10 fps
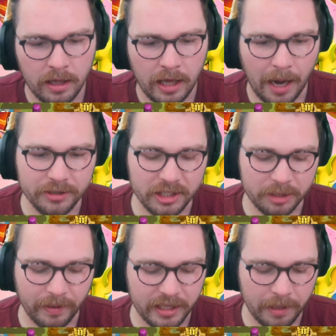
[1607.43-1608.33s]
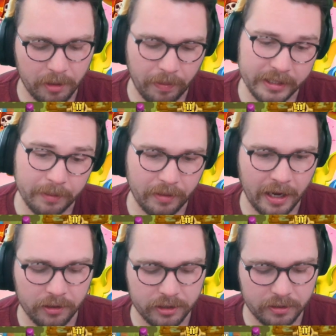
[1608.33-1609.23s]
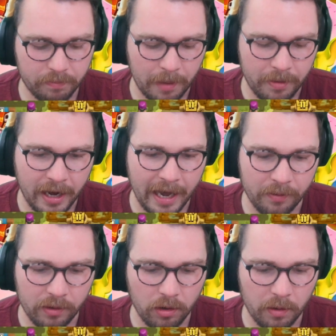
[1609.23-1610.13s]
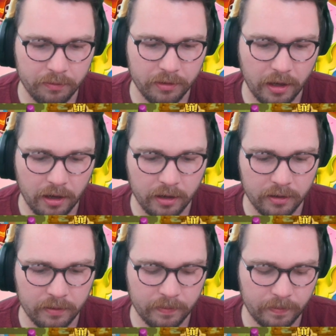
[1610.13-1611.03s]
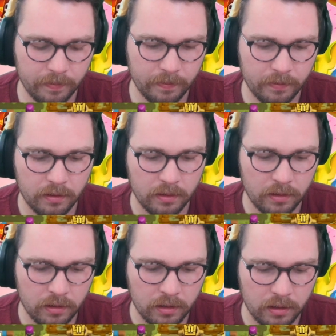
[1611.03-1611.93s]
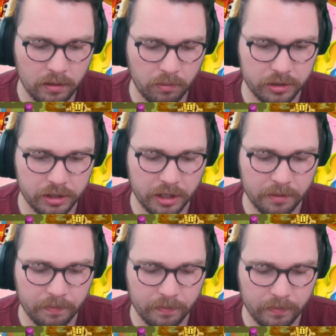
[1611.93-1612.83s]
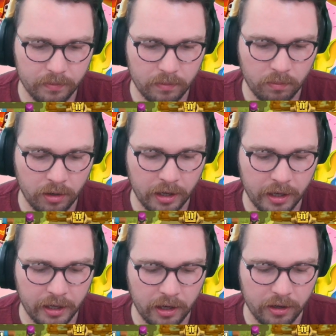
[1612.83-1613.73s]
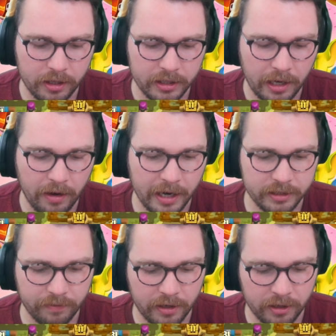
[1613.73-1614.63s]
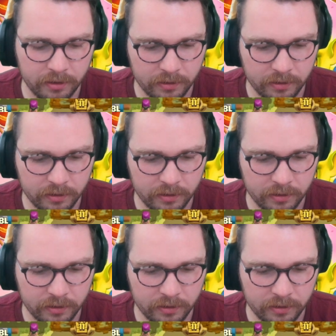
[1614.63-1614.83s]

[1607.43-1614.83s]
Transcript: I was expecting him to play something else. Maybe now he'll go in for the hog. We'll see. We're going to get our King Tower activated.